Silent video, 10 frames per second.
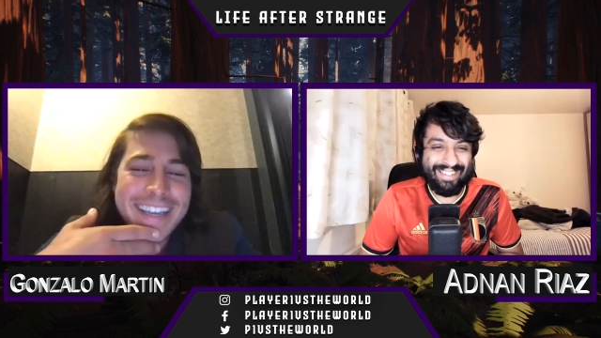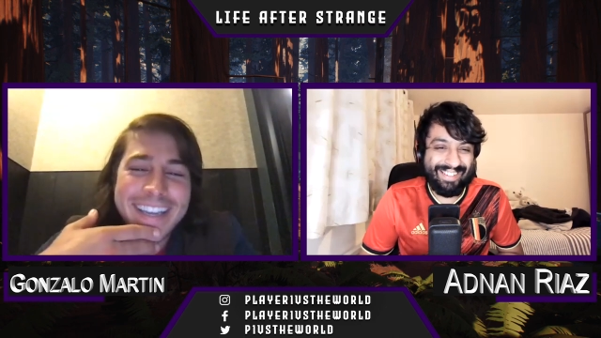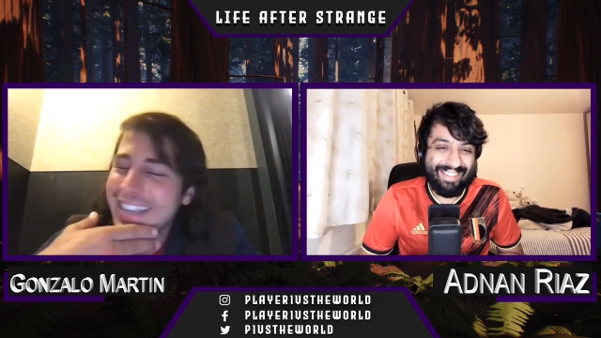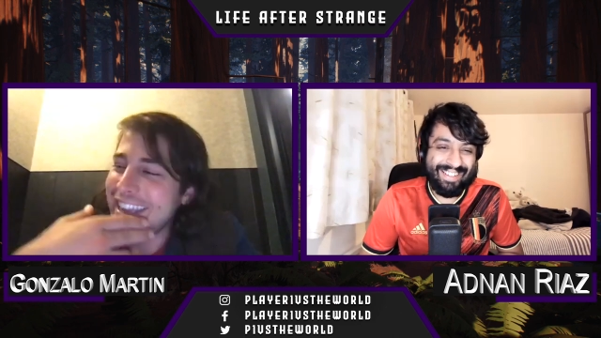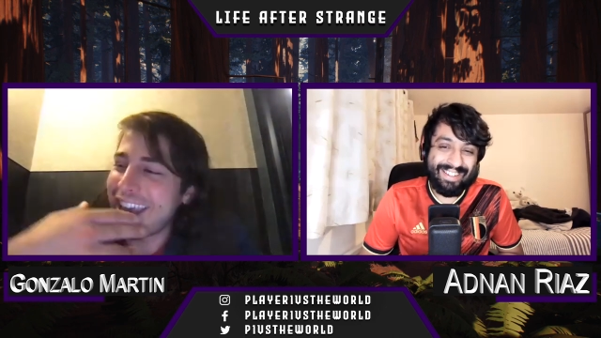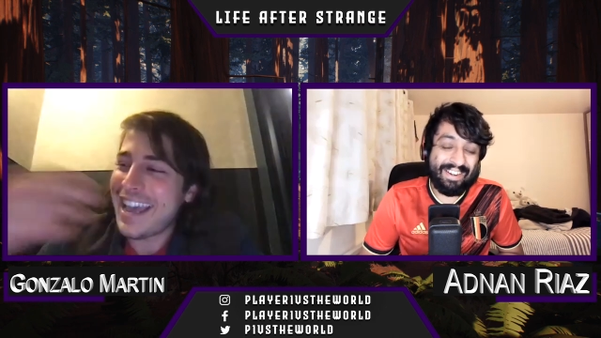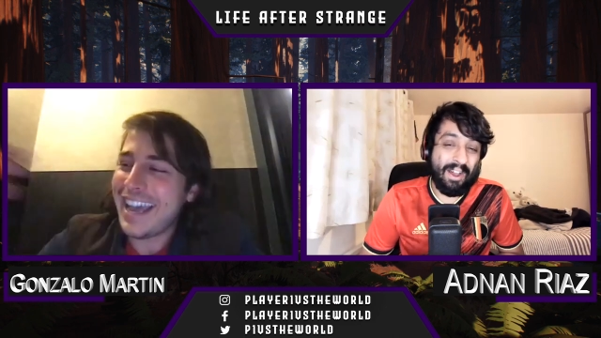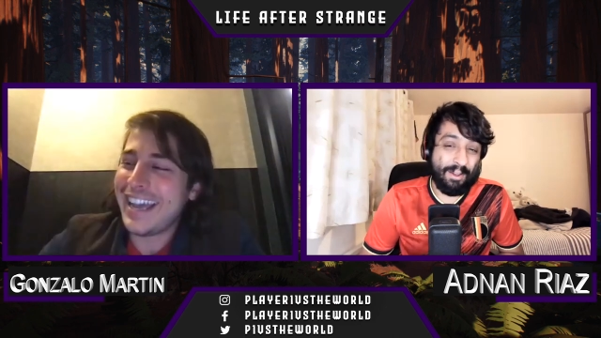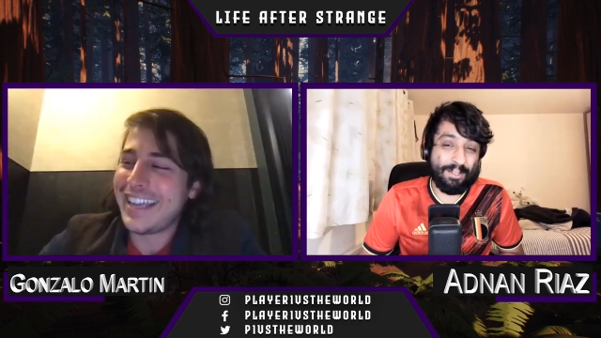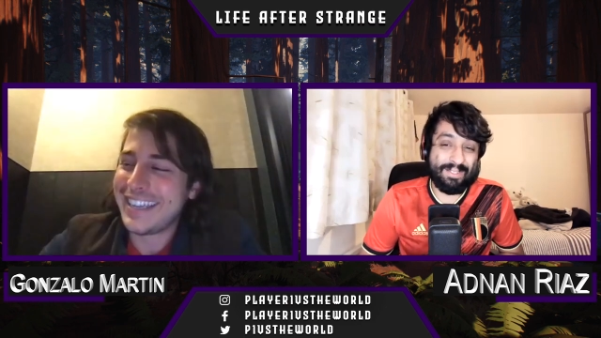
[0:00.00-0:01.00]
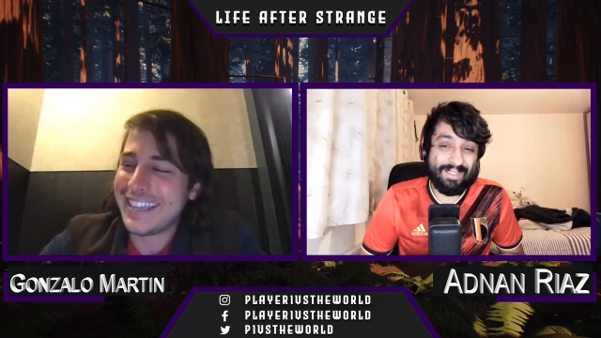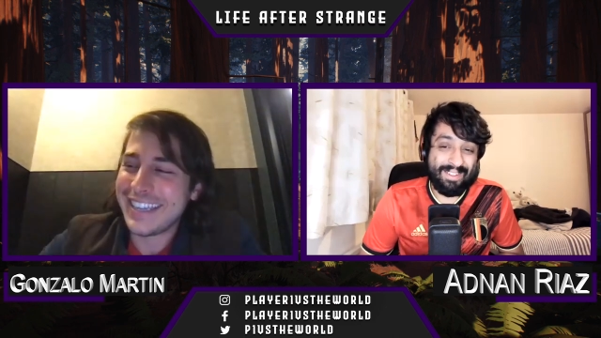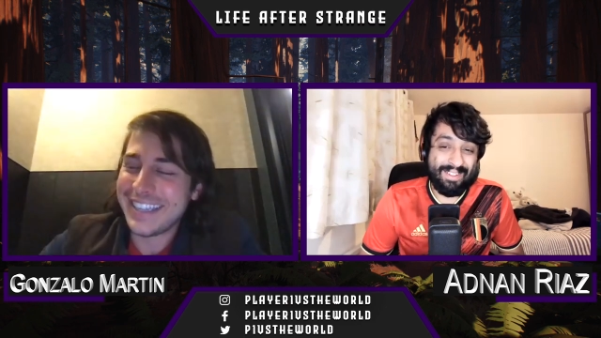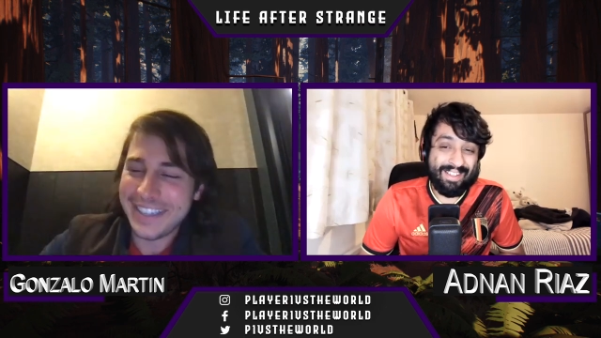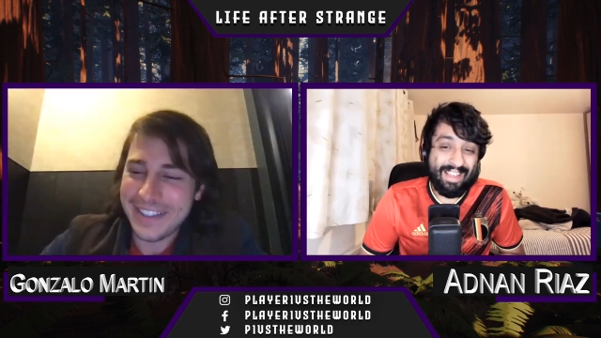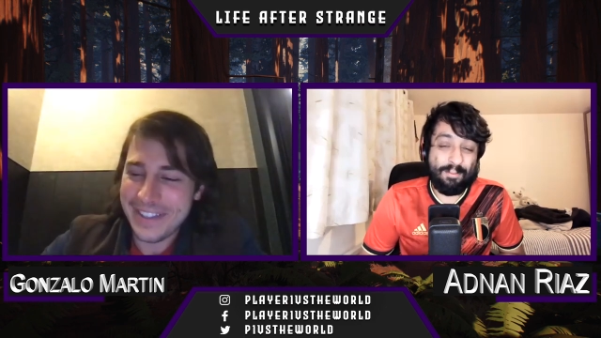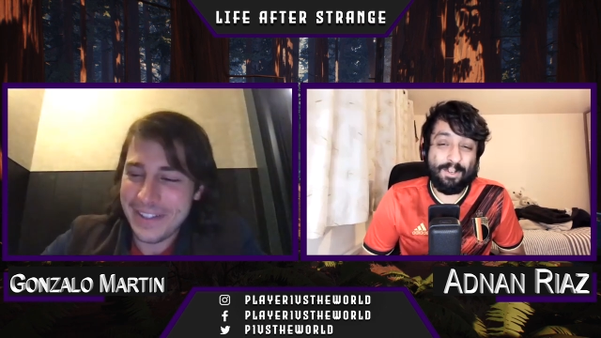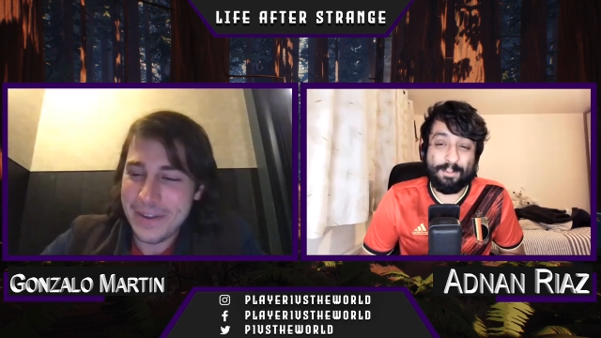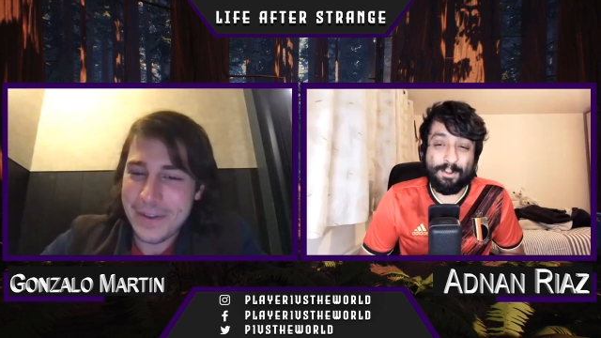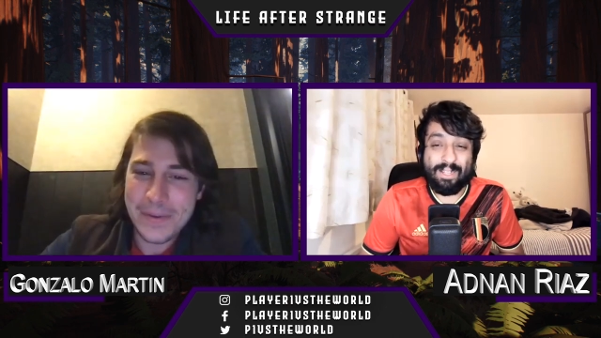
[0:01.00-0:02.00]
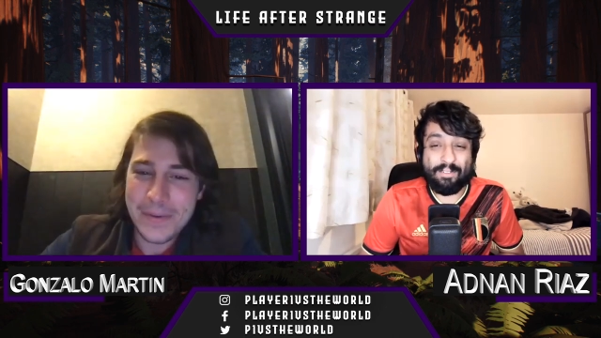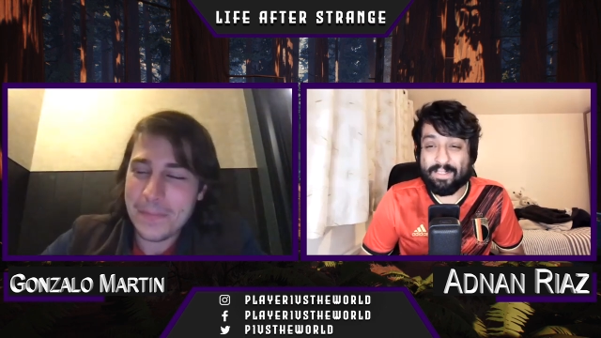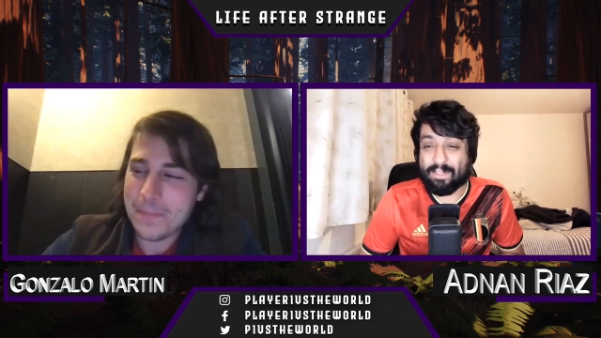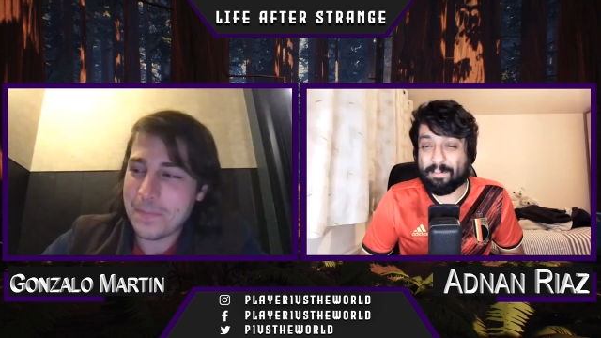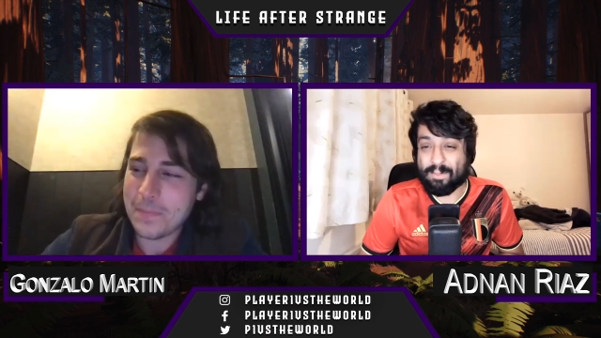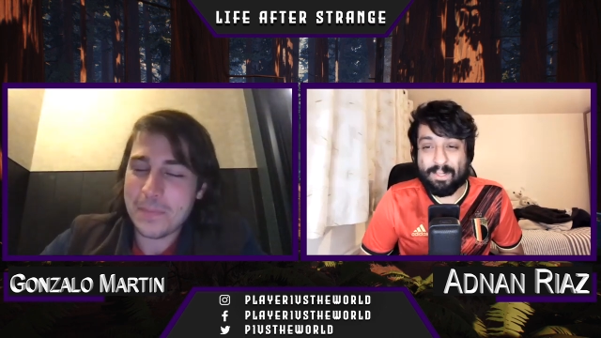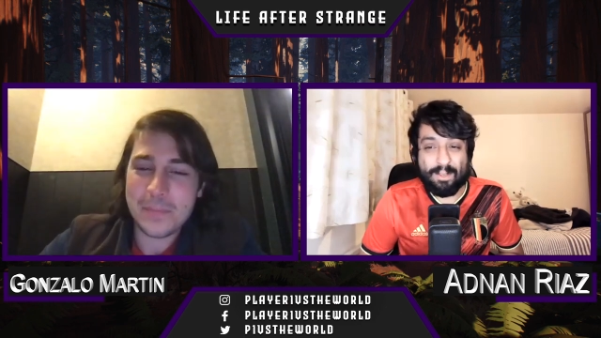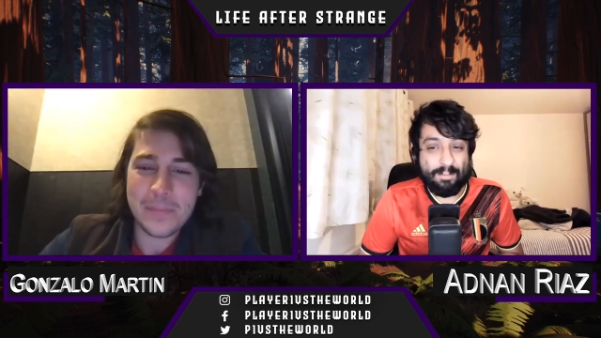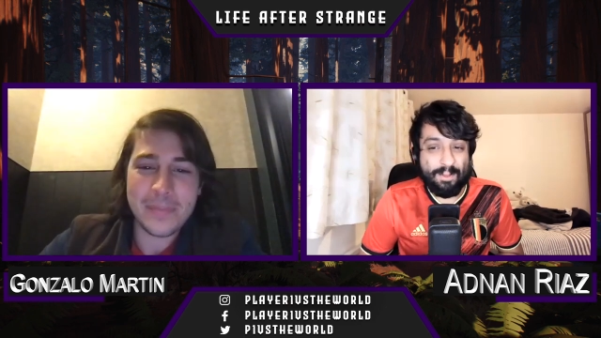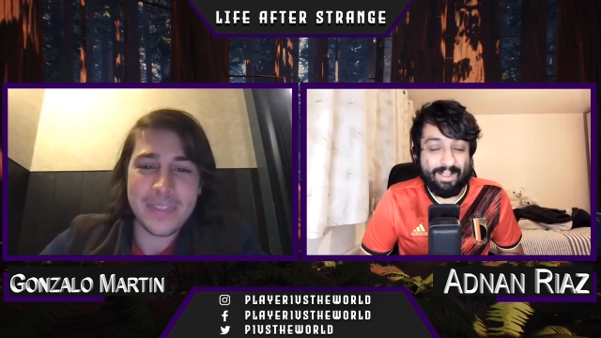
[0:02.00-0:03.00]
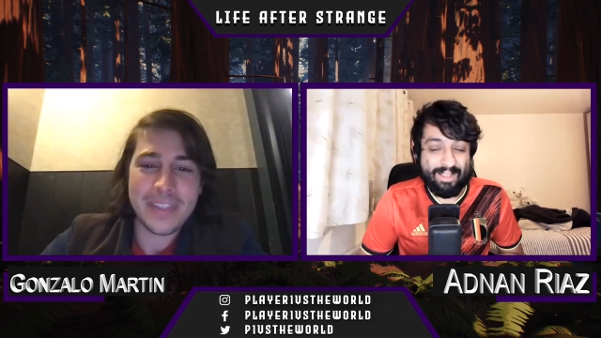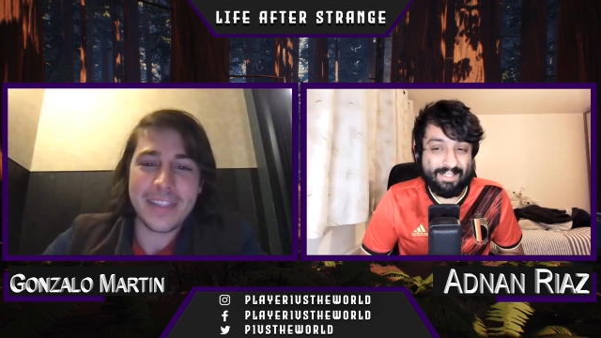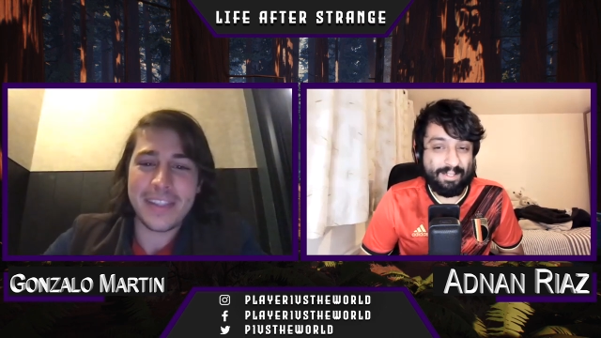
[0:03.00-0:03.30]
Speaker 1: Yeah. No, it was, it was brutal. I think the, the community is still